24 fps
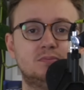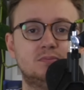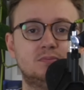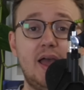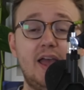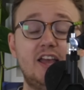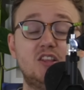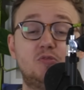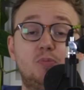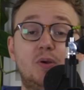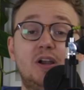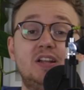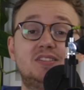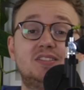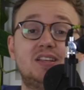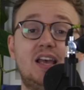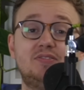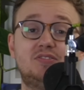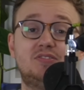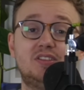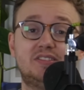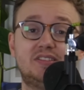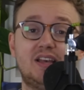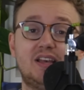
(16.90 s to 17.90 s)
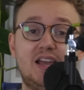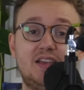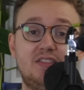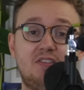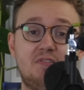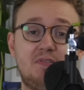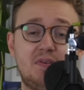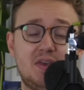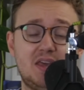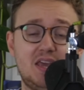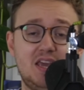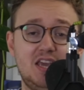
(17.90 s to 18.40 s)
It's pretty safe to say
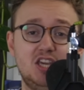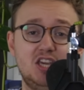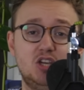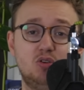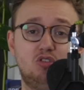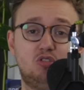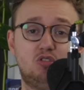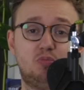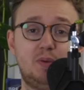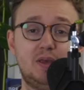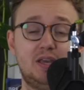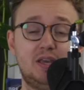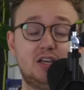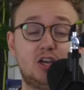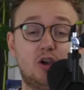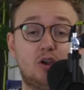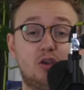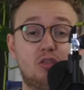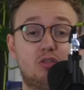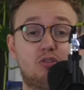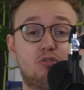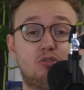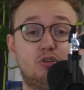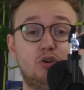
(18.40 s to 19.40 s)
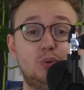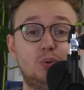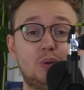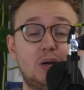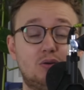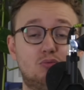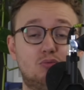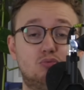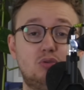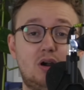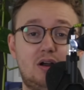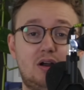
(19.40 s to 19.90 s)
that the EU has been going through a
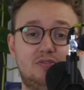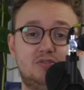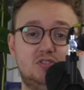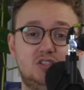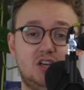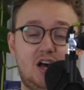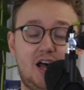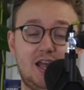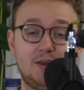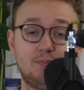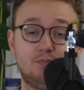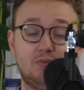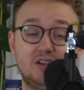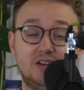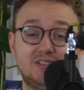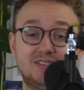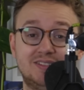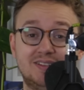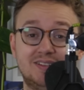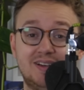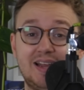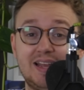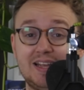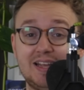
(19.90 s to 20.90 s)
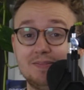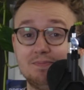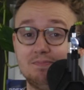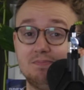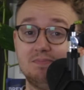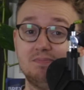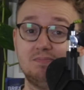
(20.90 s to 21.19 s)
rough time recently.